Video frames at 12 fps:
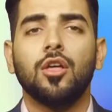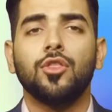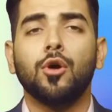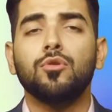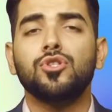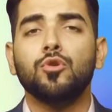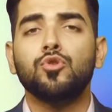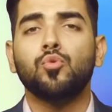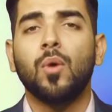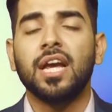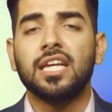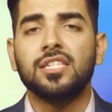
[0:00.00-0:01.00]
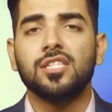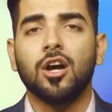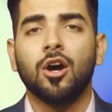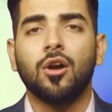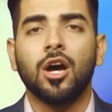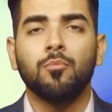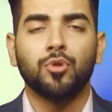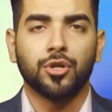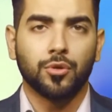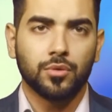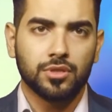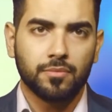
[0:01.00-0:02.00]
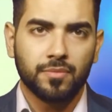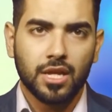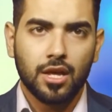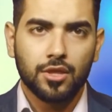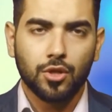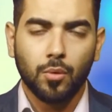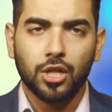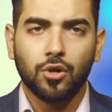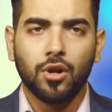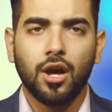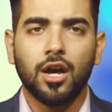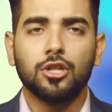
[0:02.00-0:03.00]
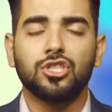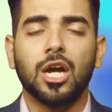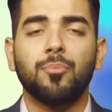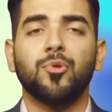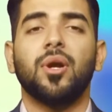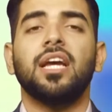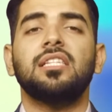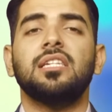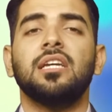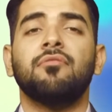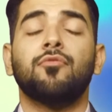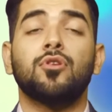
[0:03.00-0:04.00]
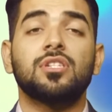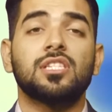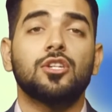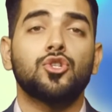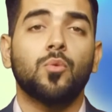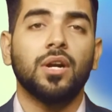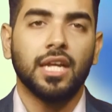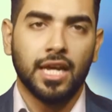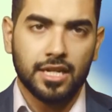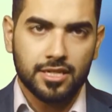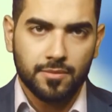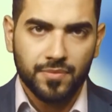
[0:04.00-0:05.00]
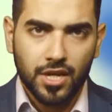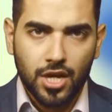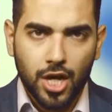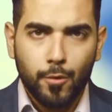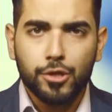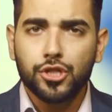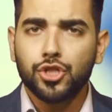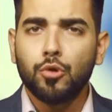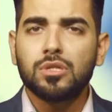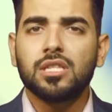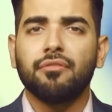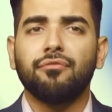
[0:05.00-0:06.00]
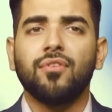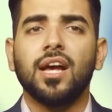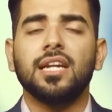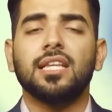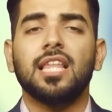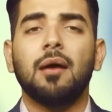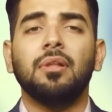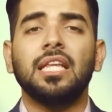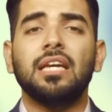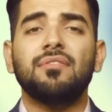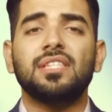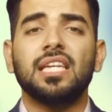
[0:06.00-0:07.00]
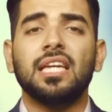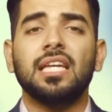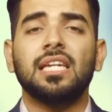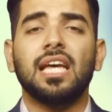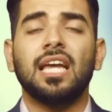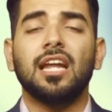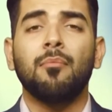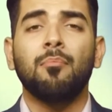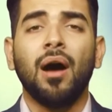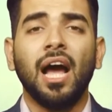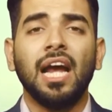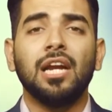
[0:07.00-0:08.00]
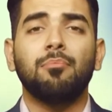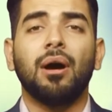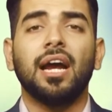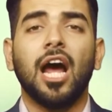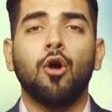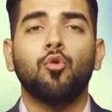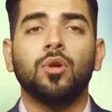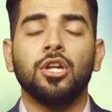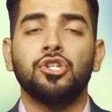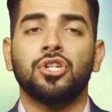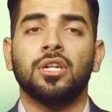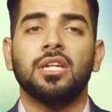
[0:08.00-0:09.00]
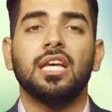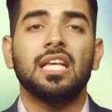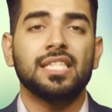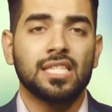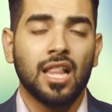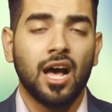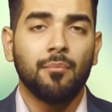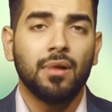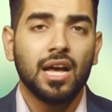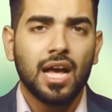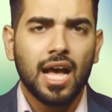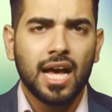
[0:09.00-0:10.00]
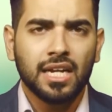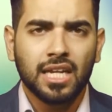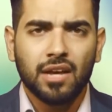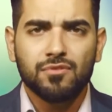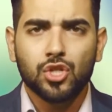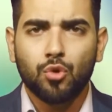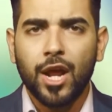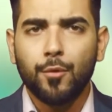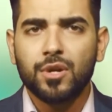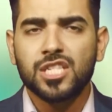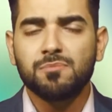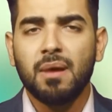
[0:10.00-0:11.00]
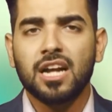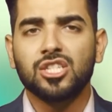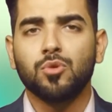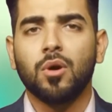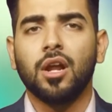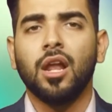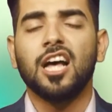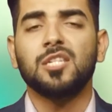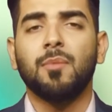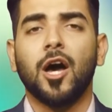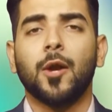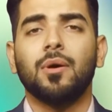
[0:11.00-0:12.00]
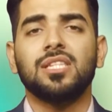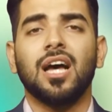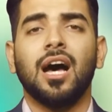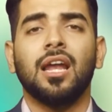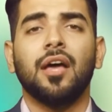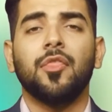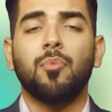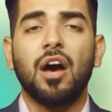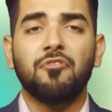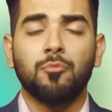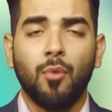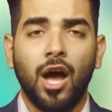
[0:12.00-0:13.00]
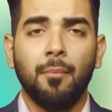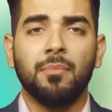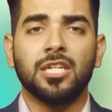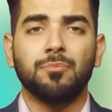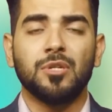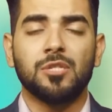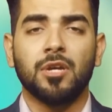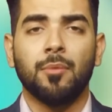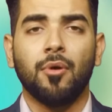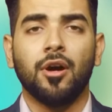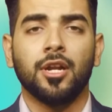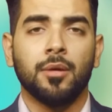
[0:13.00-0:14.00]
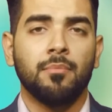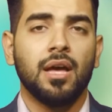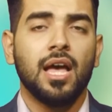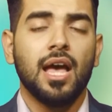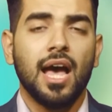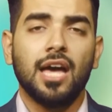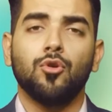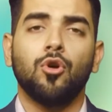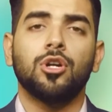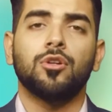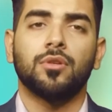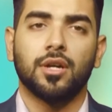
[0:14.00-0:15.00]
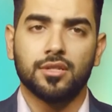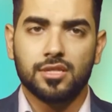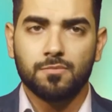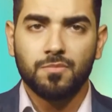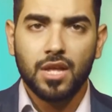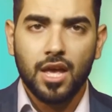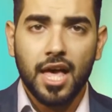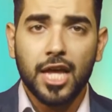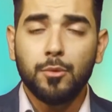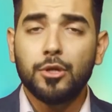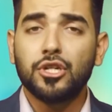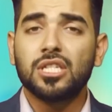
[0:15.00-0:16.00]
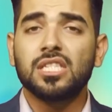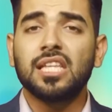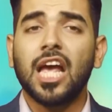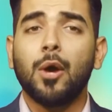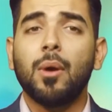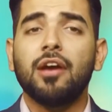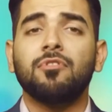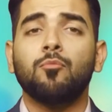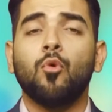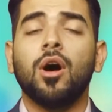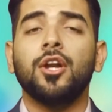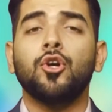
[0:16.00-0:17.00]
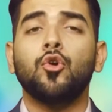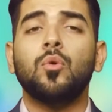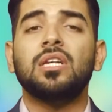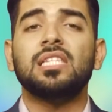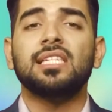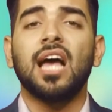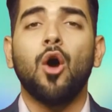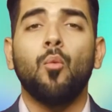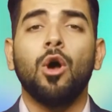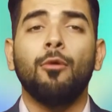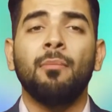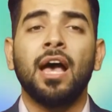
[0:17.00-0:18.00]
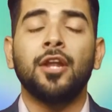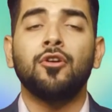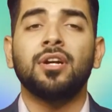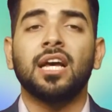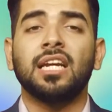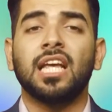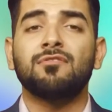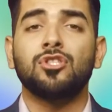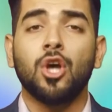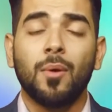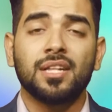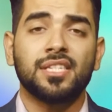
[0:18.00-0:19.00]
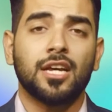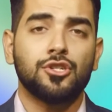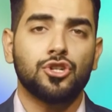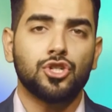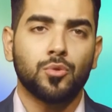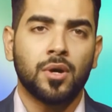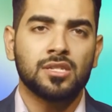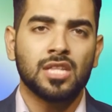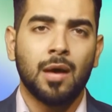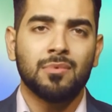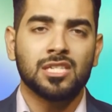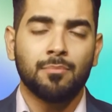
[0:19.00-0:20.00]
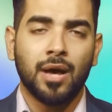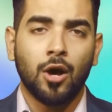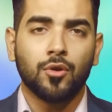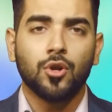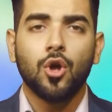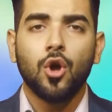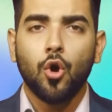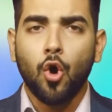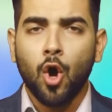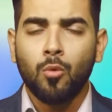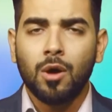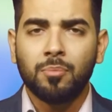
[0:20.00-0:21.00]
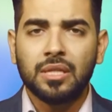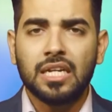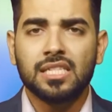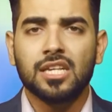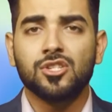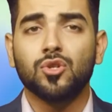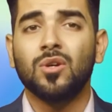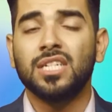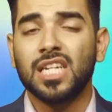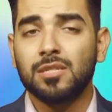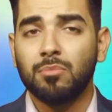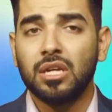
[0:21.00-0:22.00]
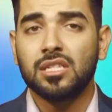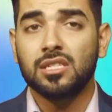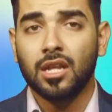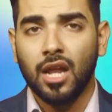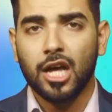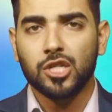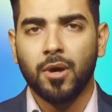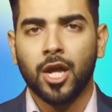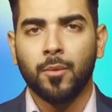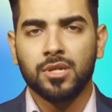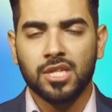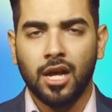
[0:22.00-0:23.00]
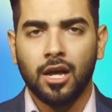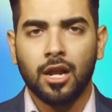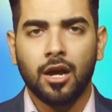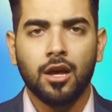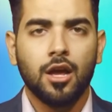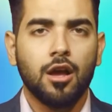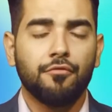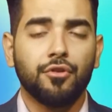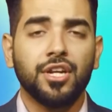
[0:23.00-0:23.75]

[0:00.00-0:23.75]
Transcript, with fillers: those whose ways are unbridled. The Holy Quran, chapter eighteen, verse twenty-eight. We should choose the friend that believes in and abide by our religion, Islam, and gives great respect to what Allah subhanahu wa ta'ala and the Prophet Muhammad, peace be upon him, had ordered us. And we should stay away from one who is not well-mannered and gives no attention to what Islam is about or what pleases or displeases Allah subhanahu wa ta'ala, for